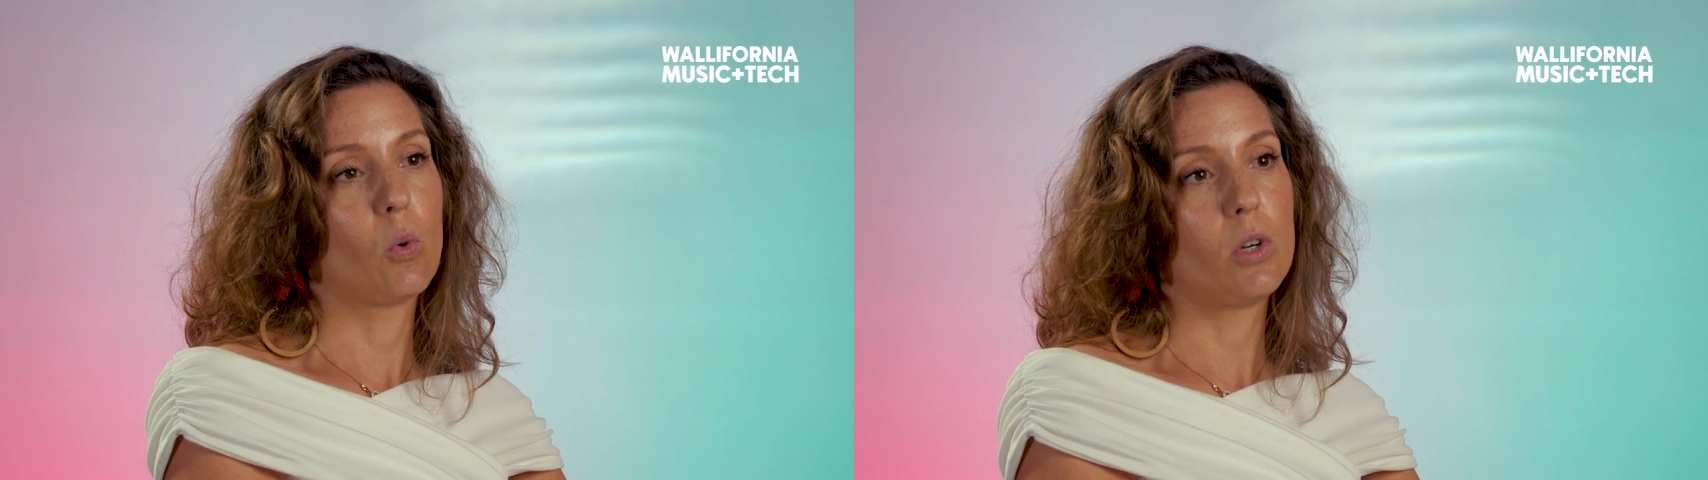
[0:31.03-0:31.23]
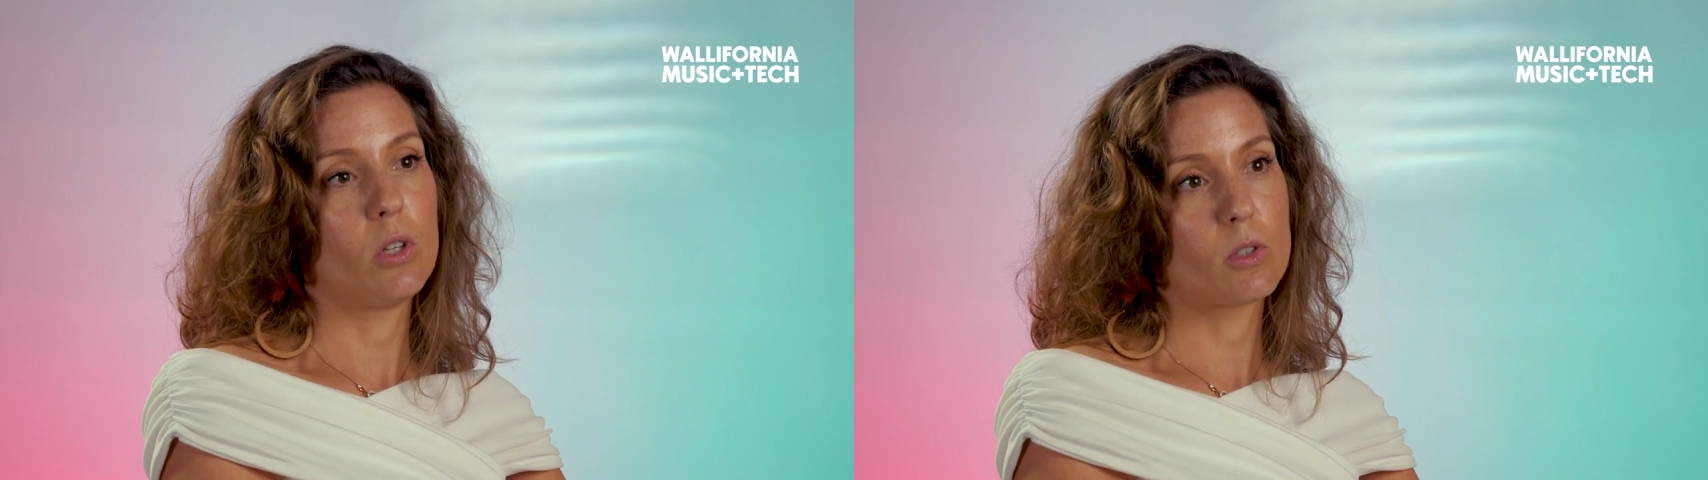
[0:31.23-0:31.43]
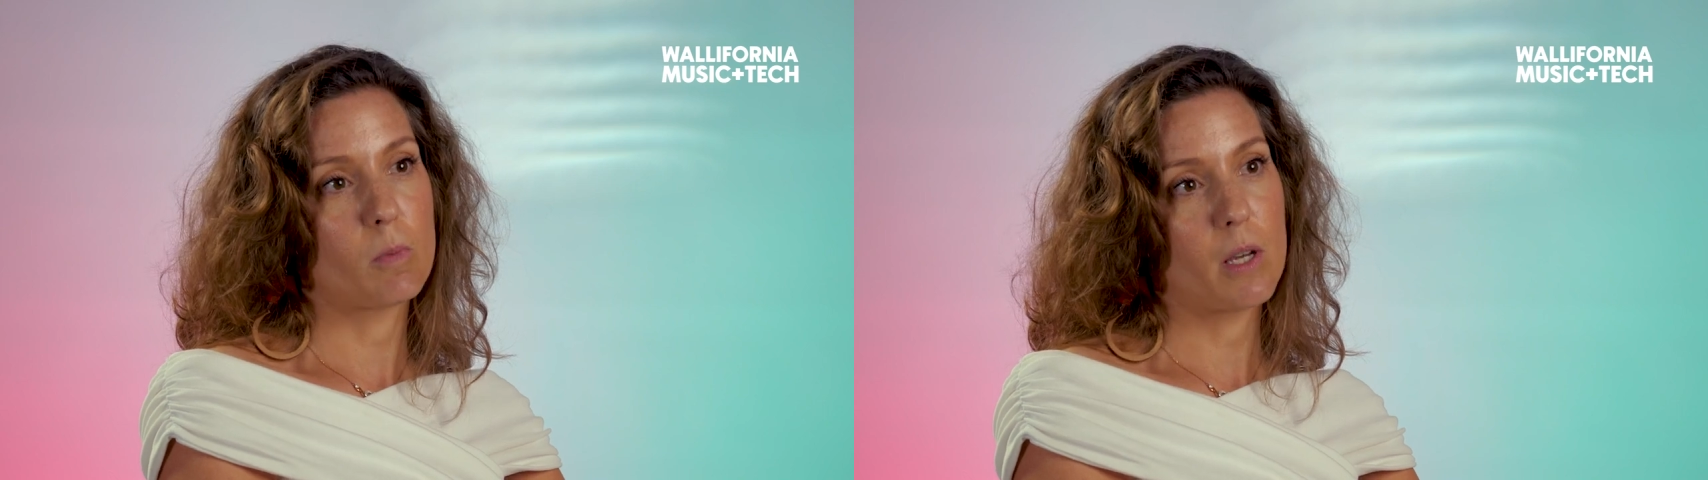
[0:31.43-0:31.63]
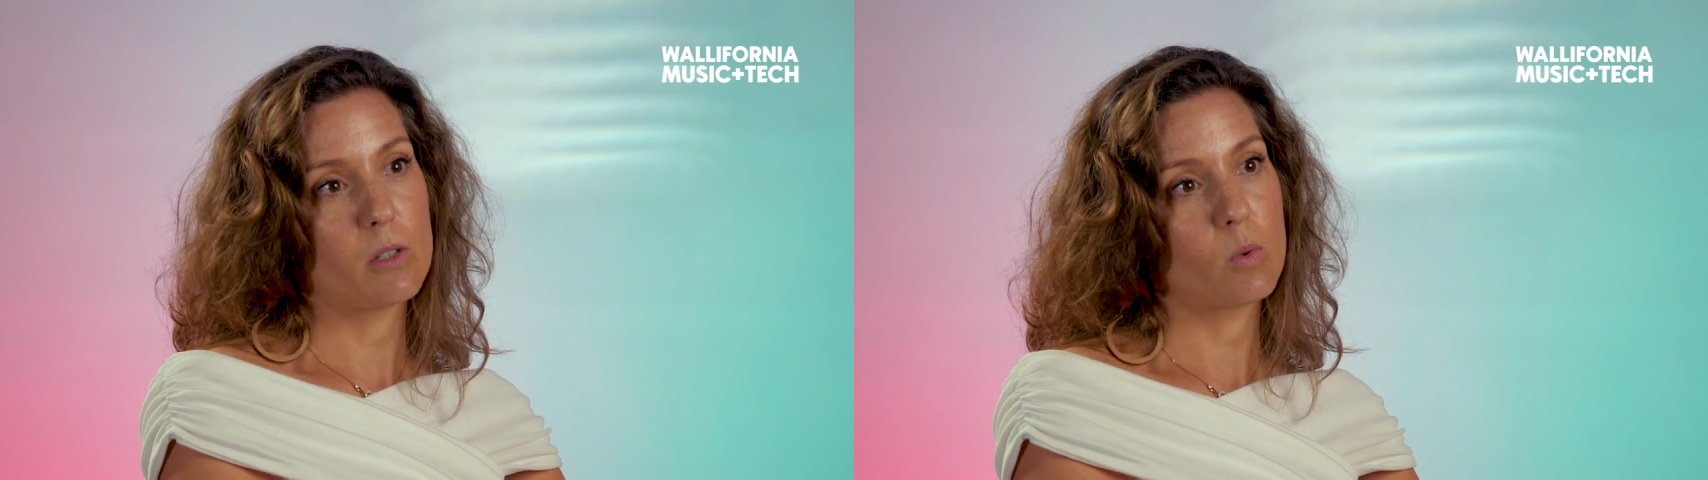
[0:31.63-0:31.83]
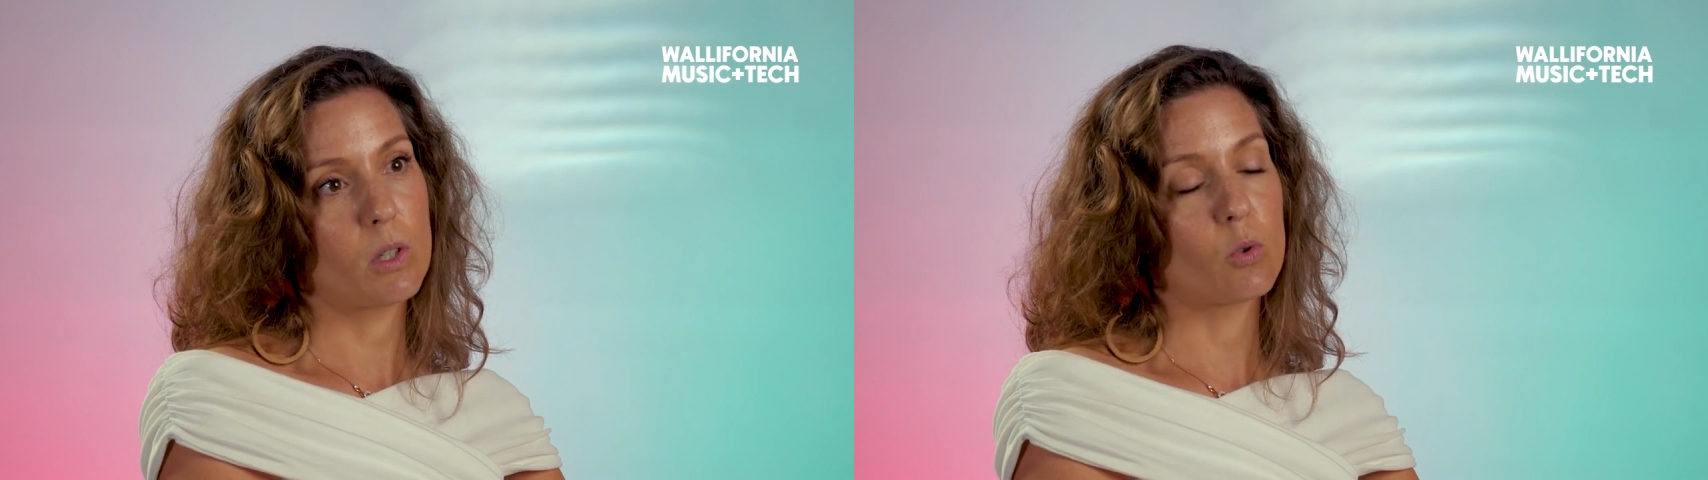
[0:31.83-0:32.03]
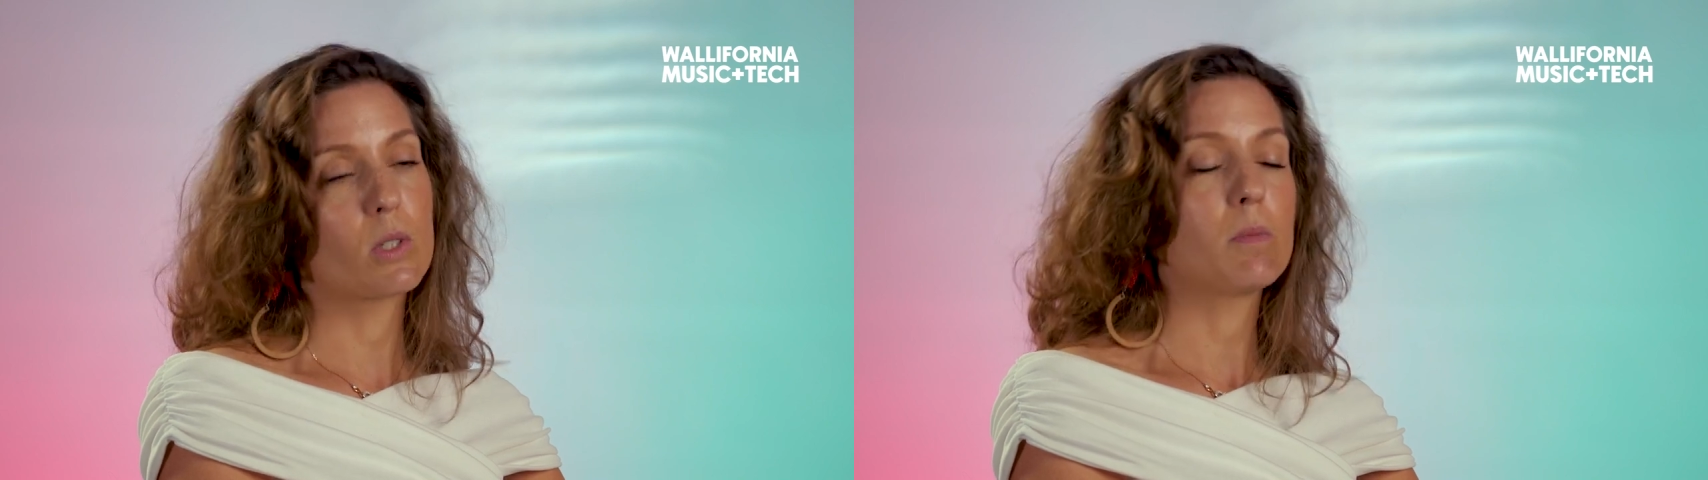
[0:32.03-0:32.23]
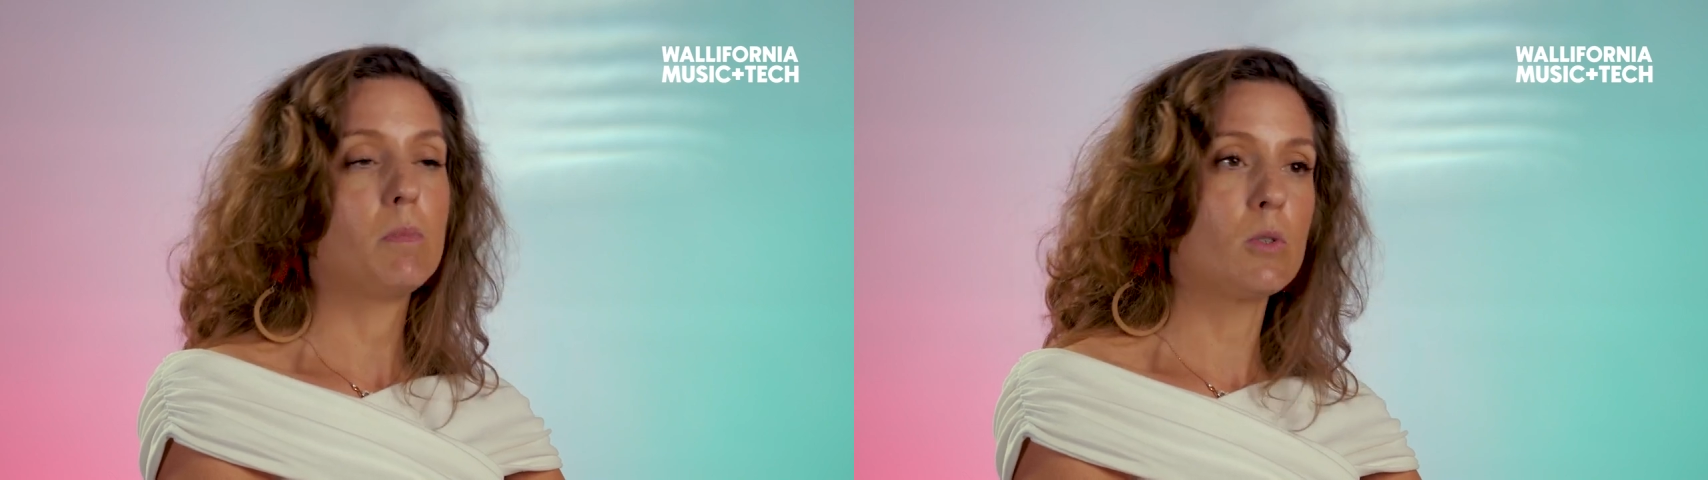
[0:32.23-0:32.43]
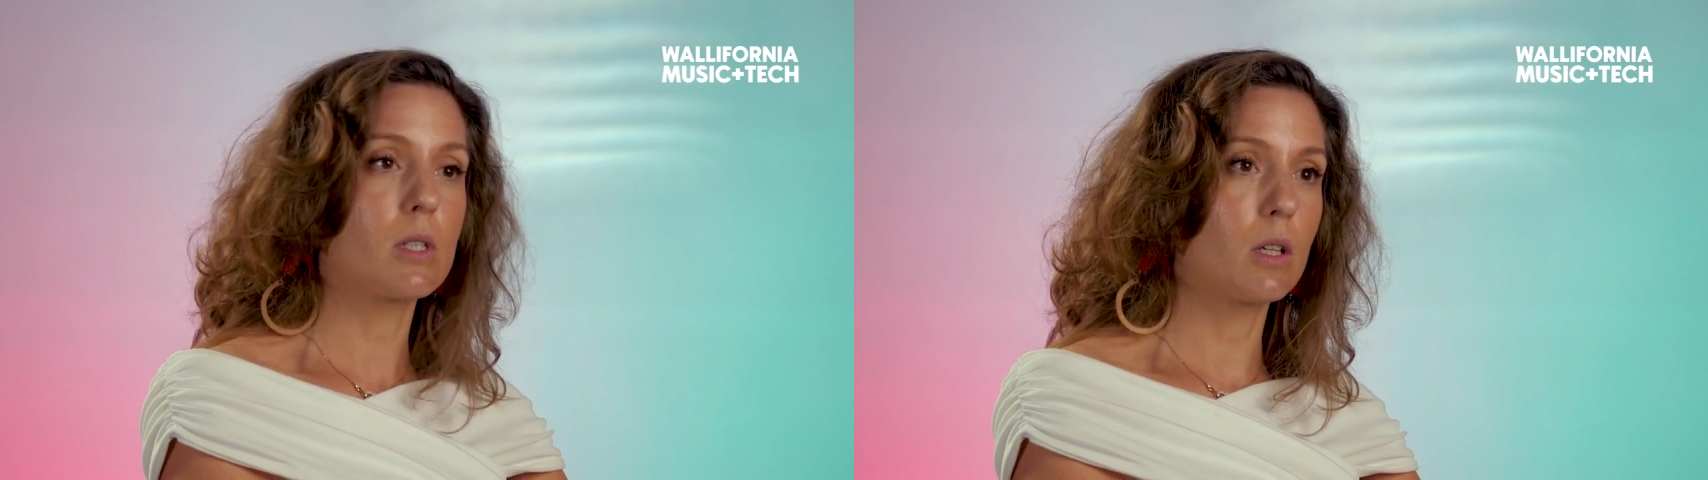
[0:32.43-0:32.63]
audio space, whether it's
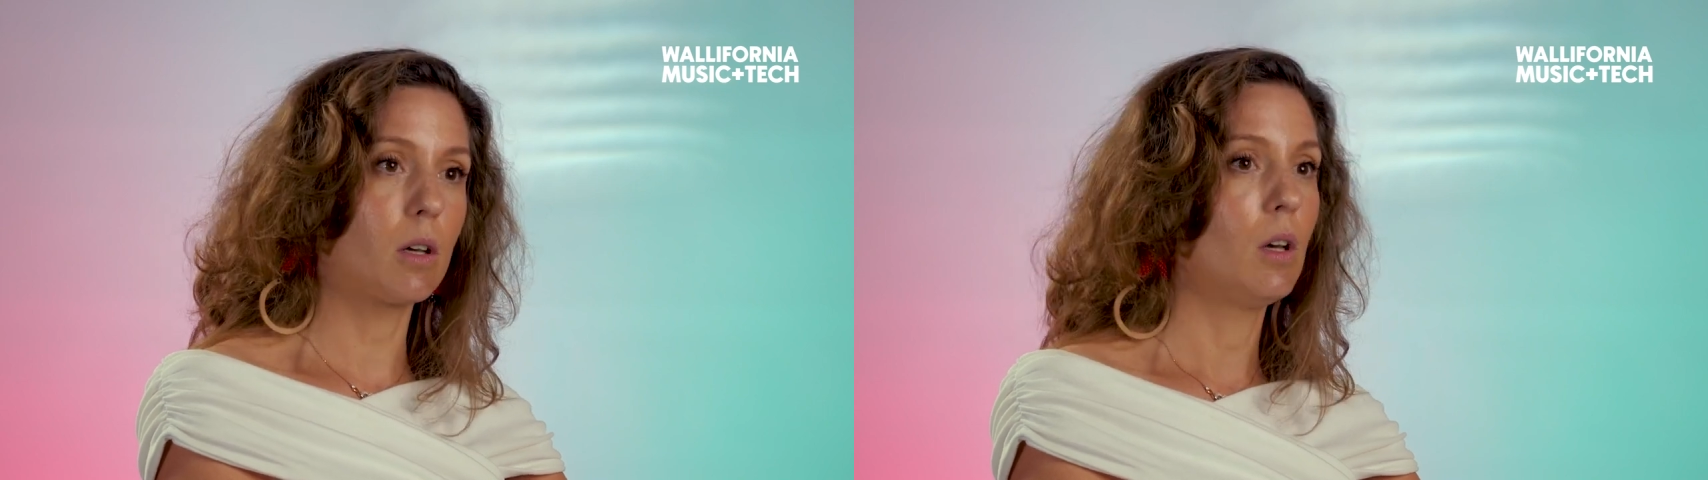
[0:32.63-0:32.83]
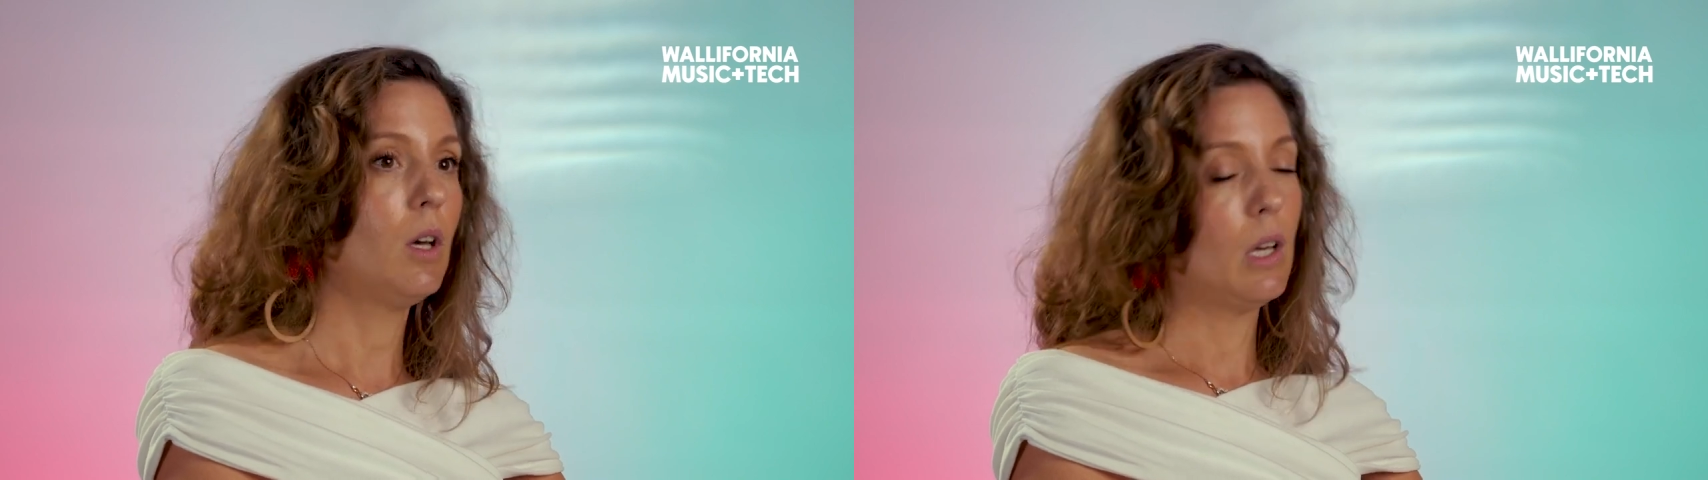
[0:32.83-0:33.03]
music,